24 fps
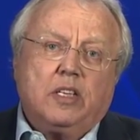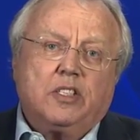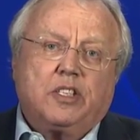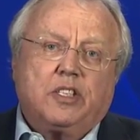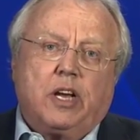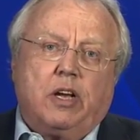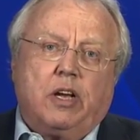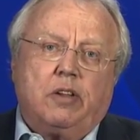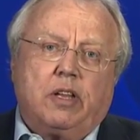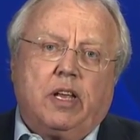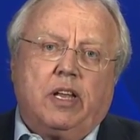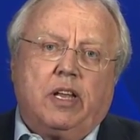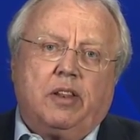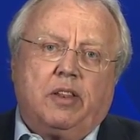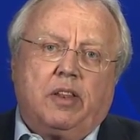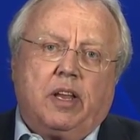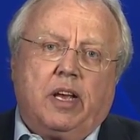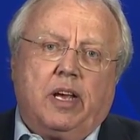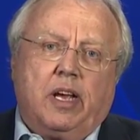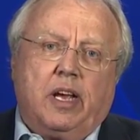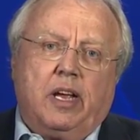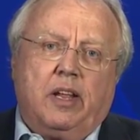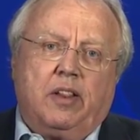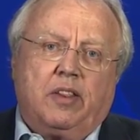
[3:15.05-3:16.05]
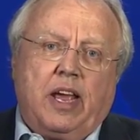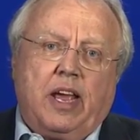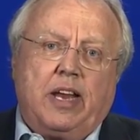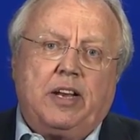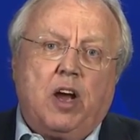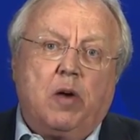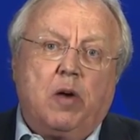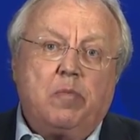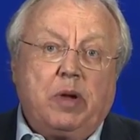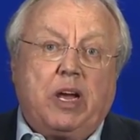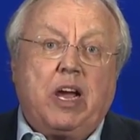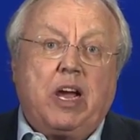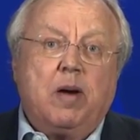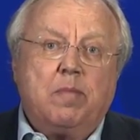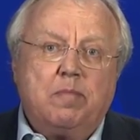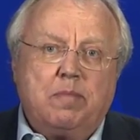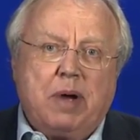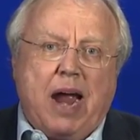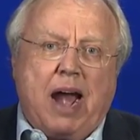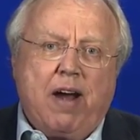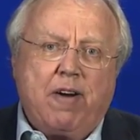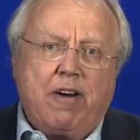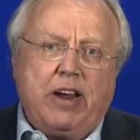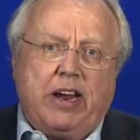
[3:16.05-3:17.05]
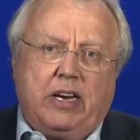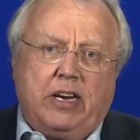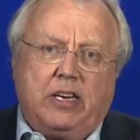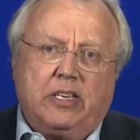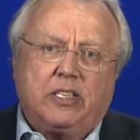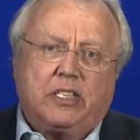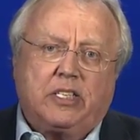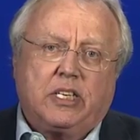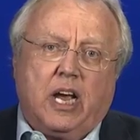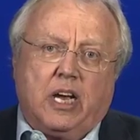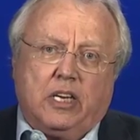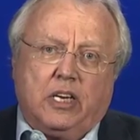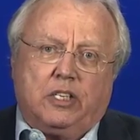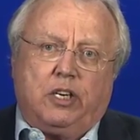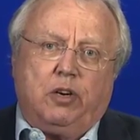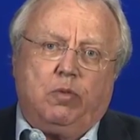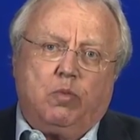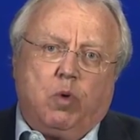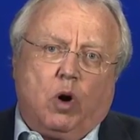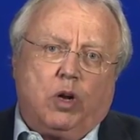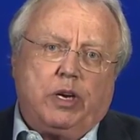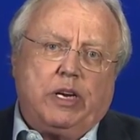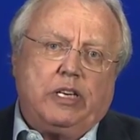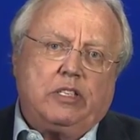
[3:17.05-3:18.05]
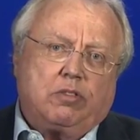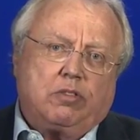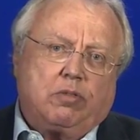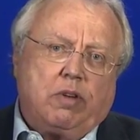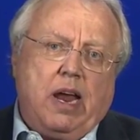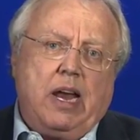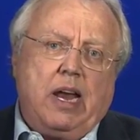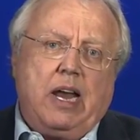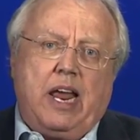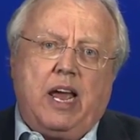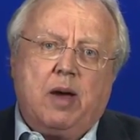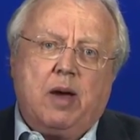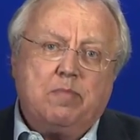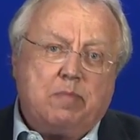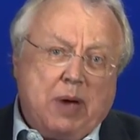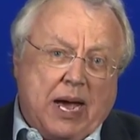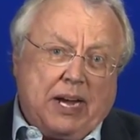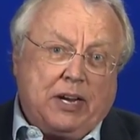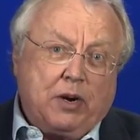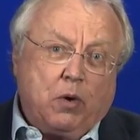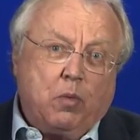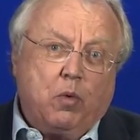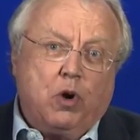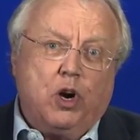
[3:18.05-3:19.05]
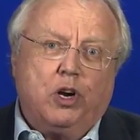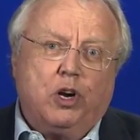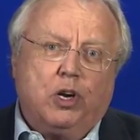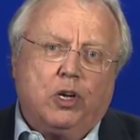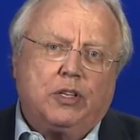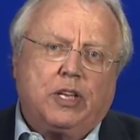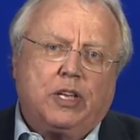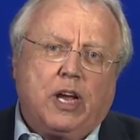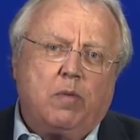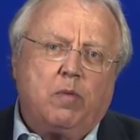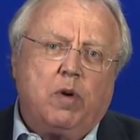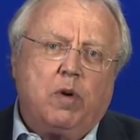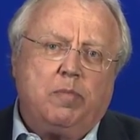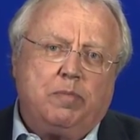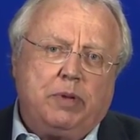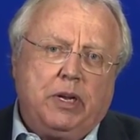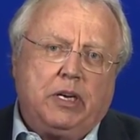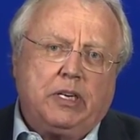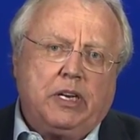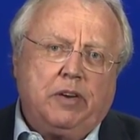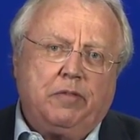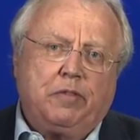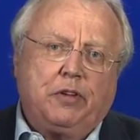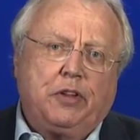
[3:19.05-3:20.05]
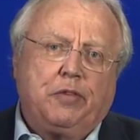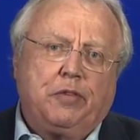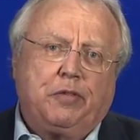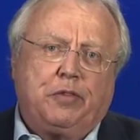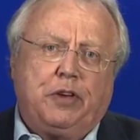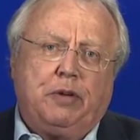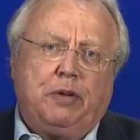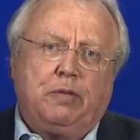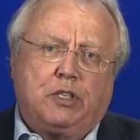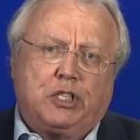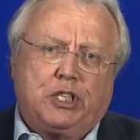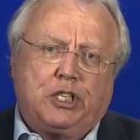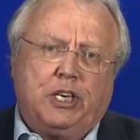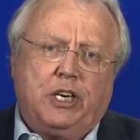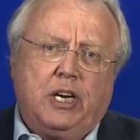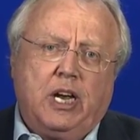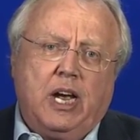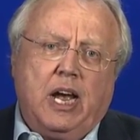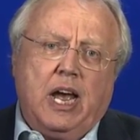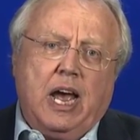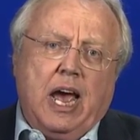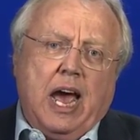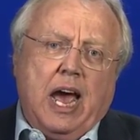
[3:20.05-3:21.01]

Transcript: so that they, they don't become barriers to what is really a better world that we're building for the future.